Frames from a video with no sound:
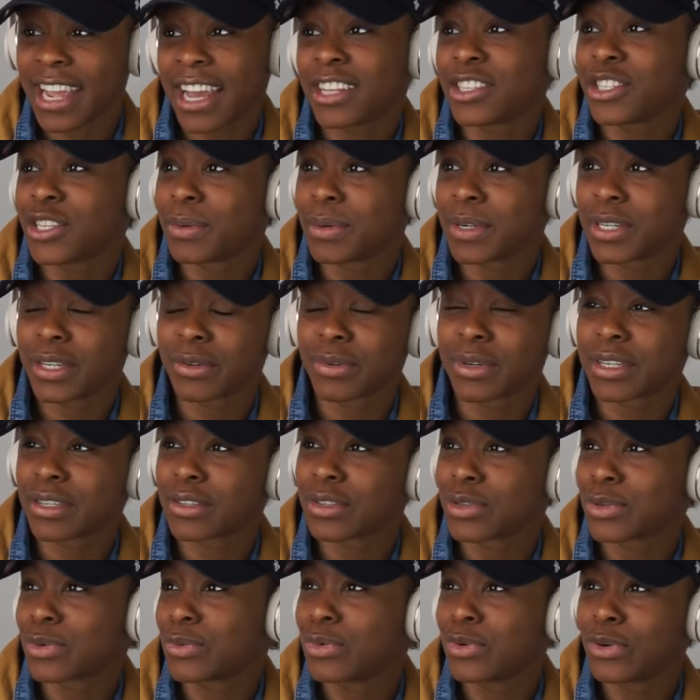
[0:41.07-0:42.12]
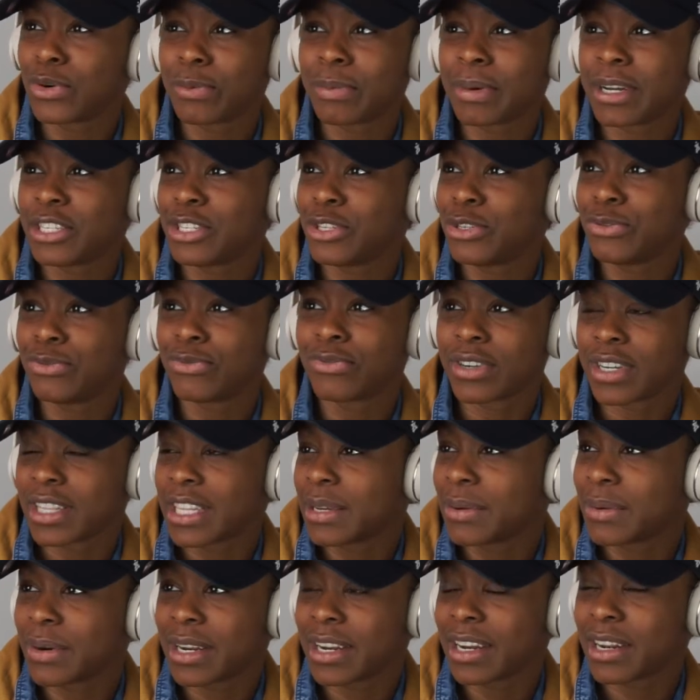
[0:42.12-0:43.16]
yes, you were doing school, but you
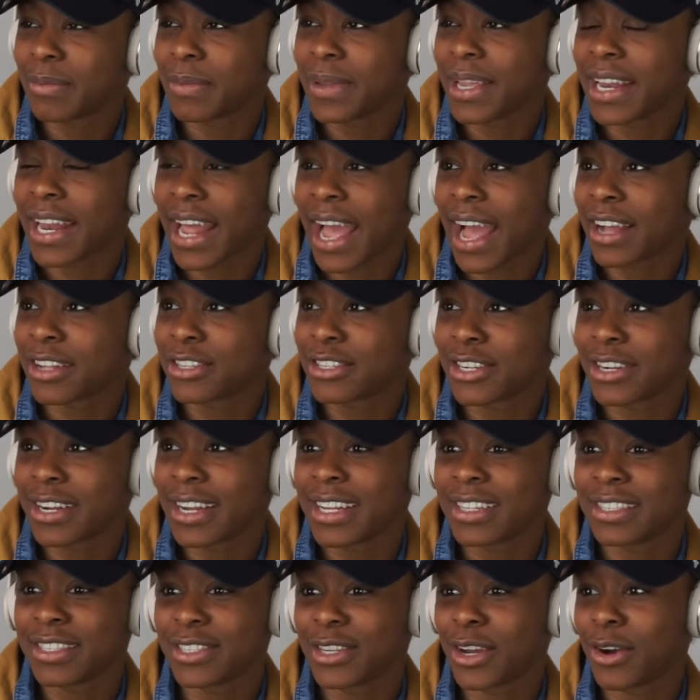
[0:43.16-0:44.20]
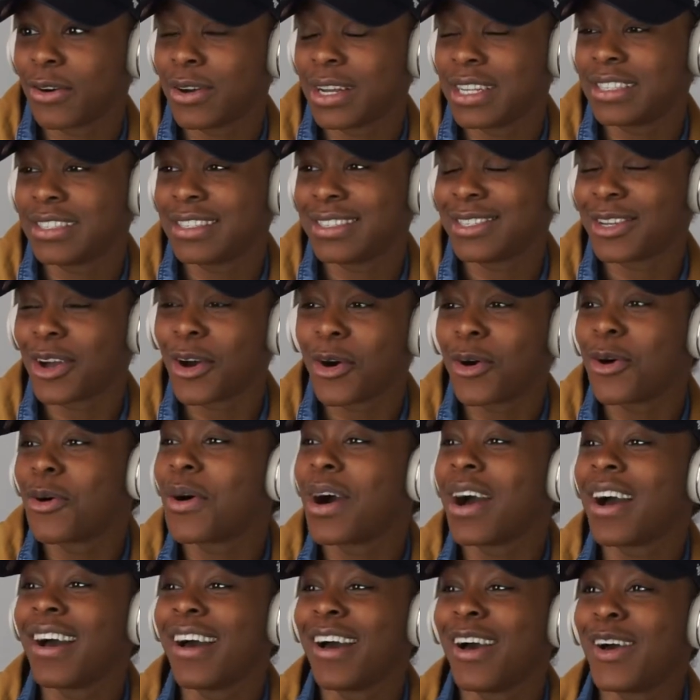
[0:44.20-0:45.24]
really wanted to be an actor. And so it's
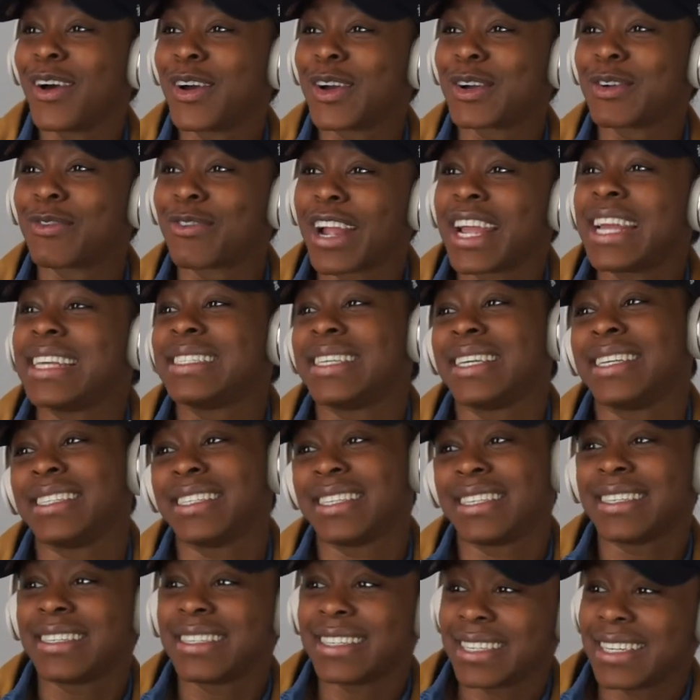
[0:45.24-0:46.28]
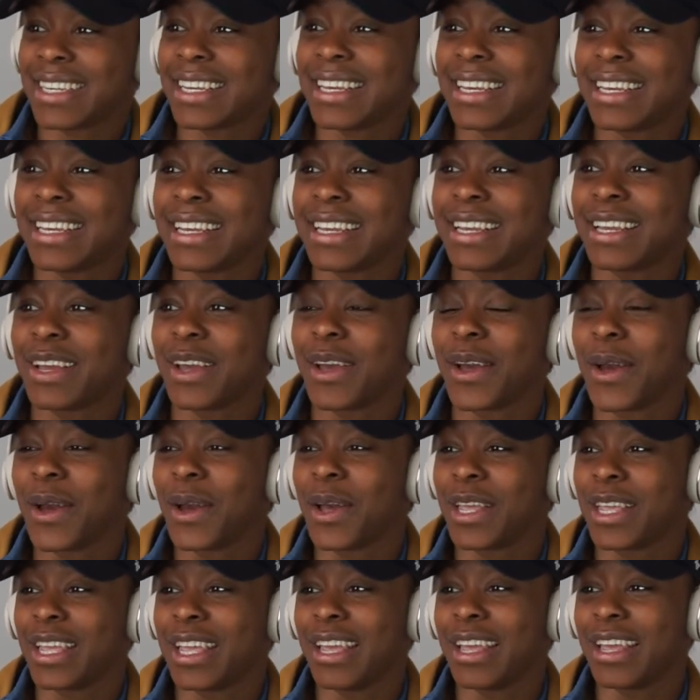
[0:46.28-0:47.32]
so crazy to see
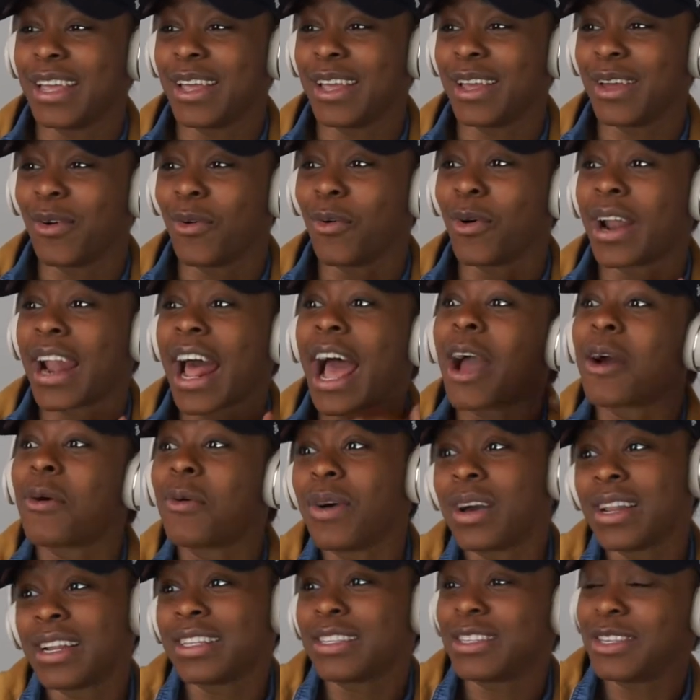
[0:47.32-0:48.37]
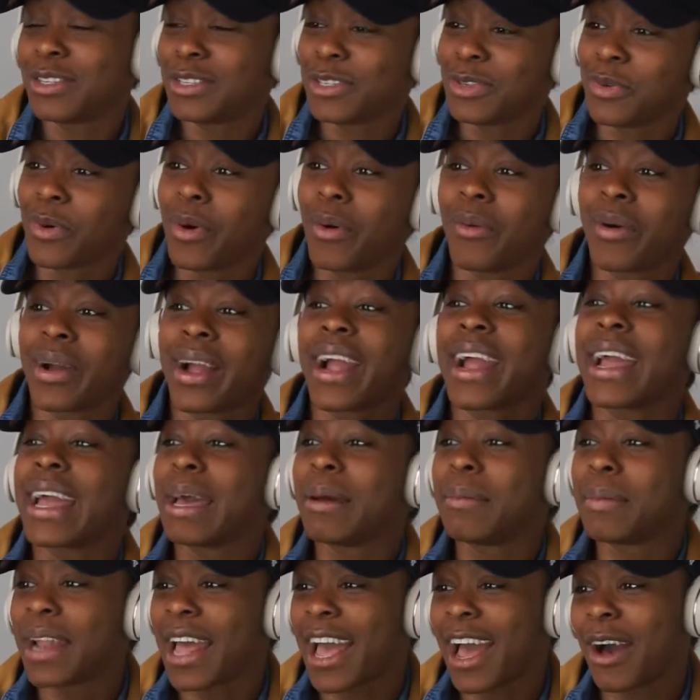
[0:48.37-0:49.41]
what I wanted to do and where I
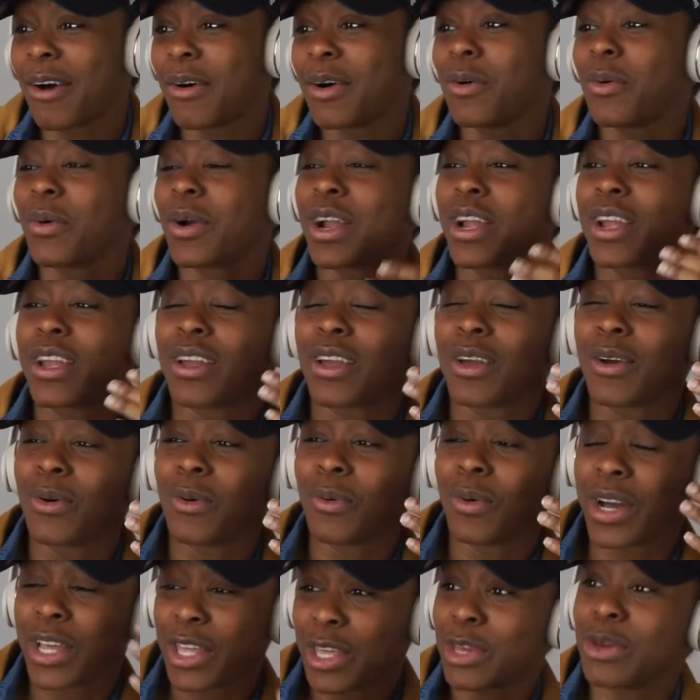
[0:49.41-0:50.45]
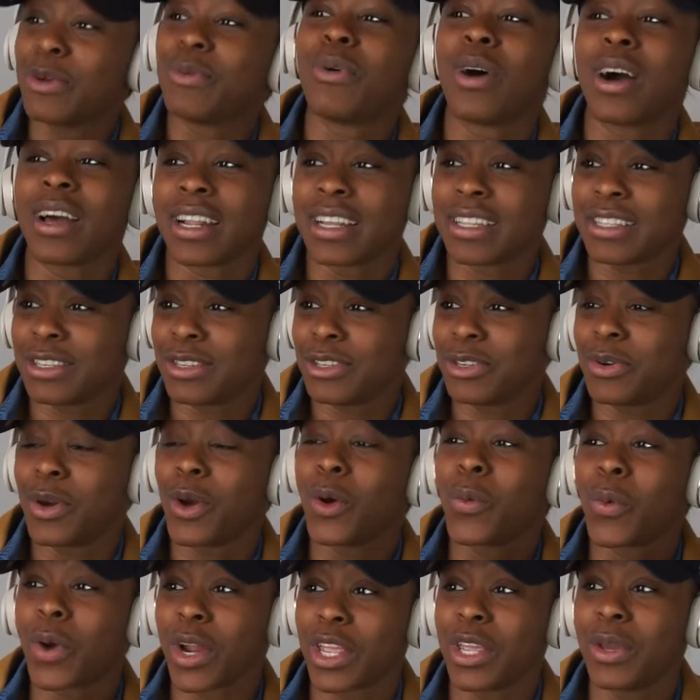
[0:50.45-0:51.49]
am now, and where what you wanted to do
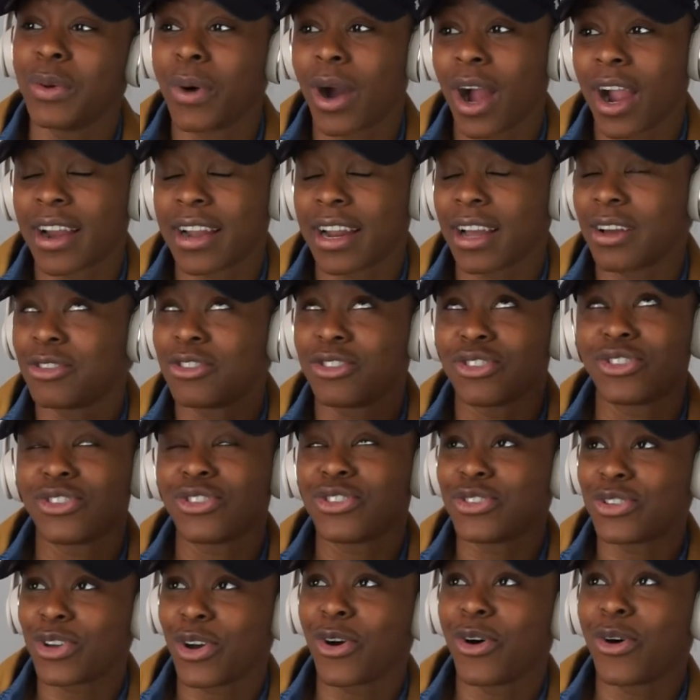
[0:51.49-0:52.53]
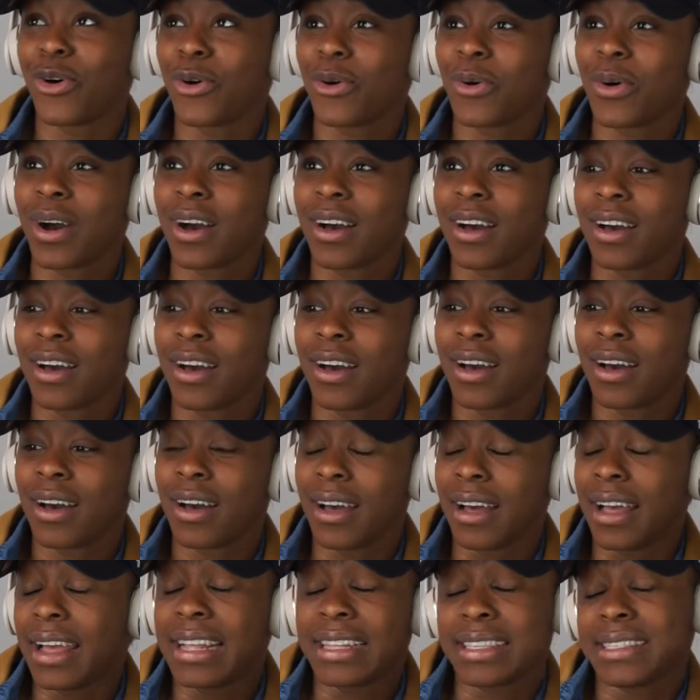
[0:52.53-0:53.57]
and where you are now.
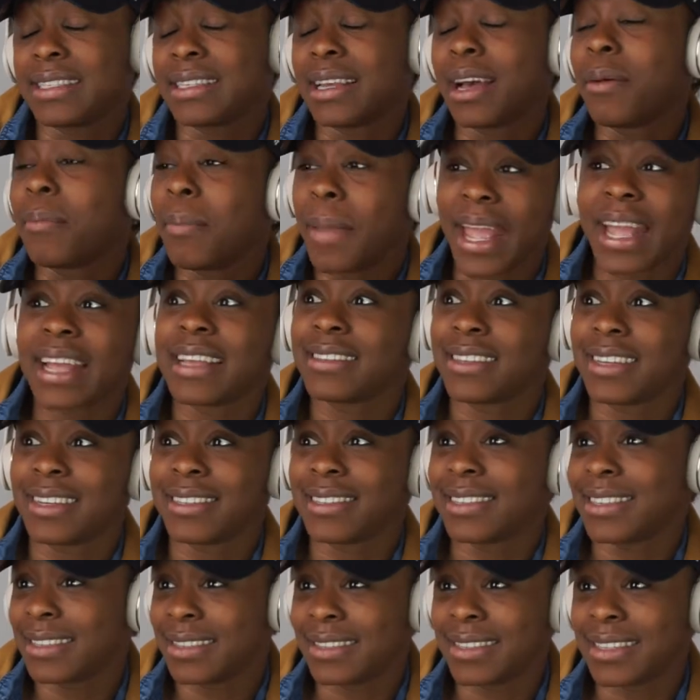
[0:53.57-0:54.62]
It's amazing to